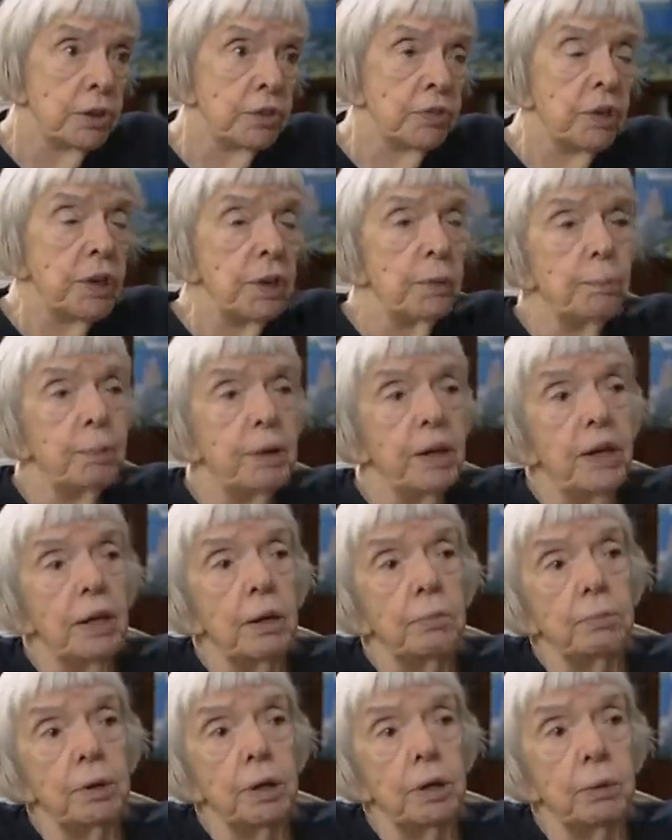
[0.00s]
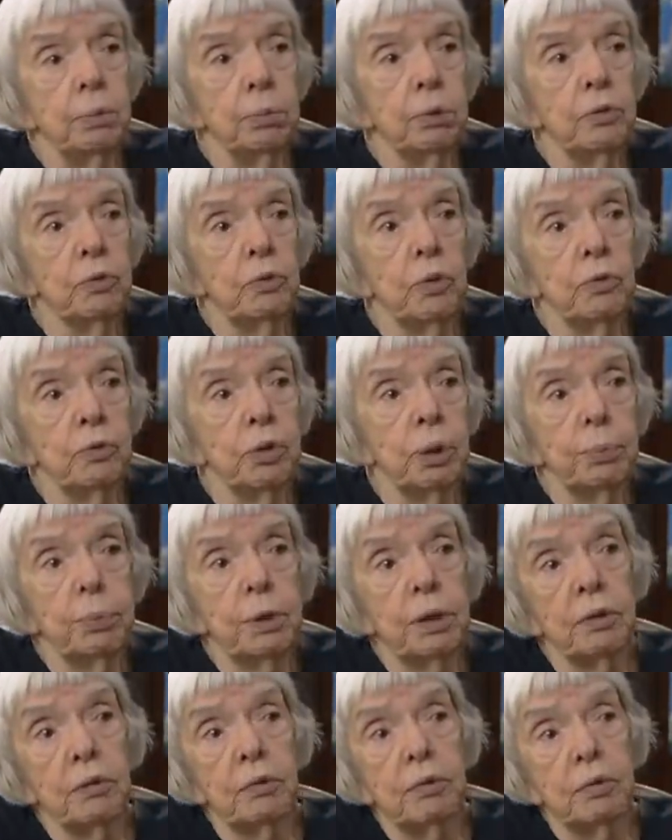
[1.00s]
We shouldn't pretend that
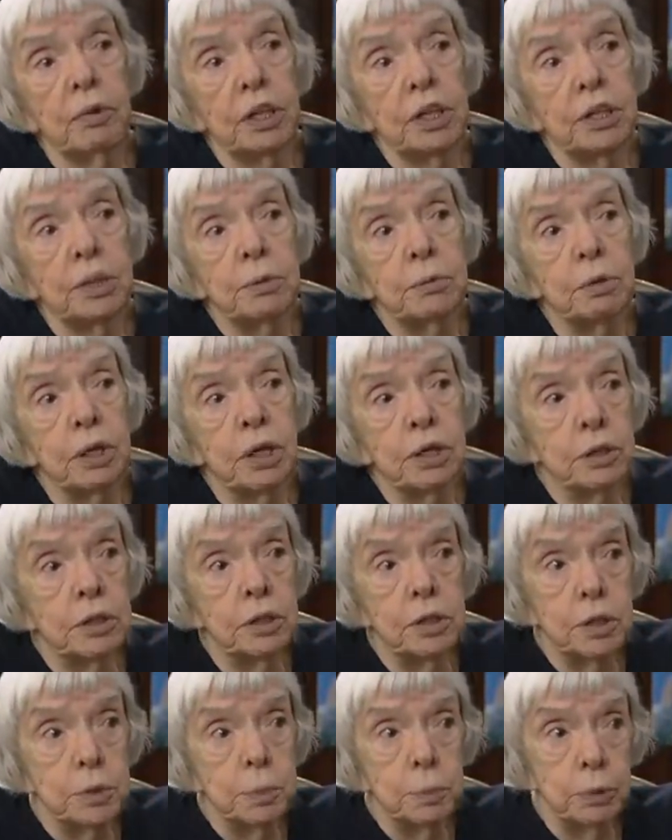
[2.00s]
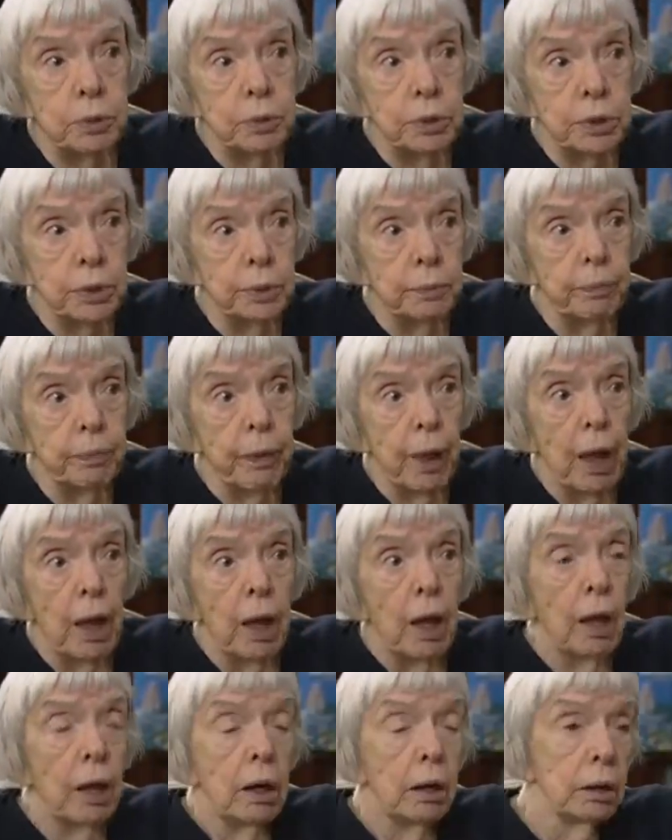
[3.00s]
Medvedev was chosen by average
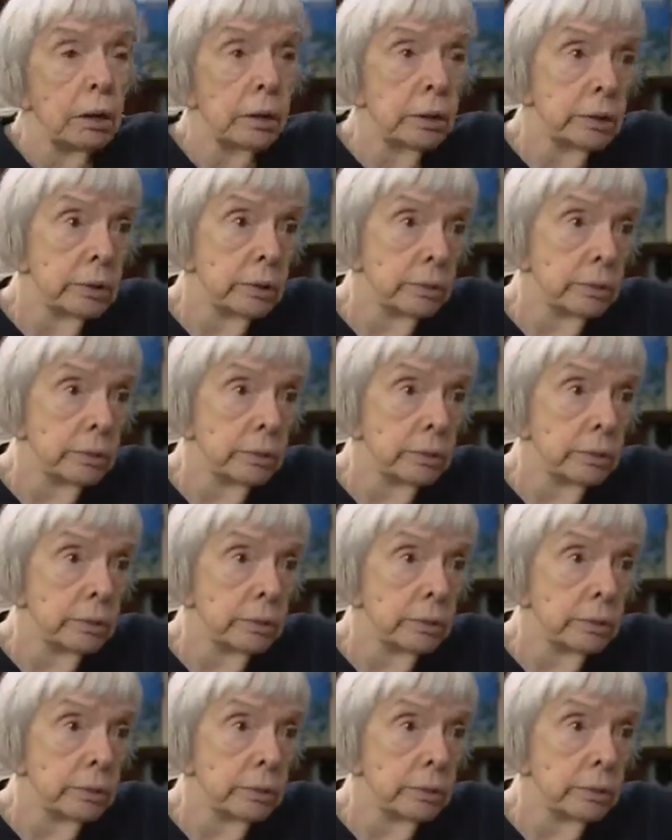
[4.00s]
Russians.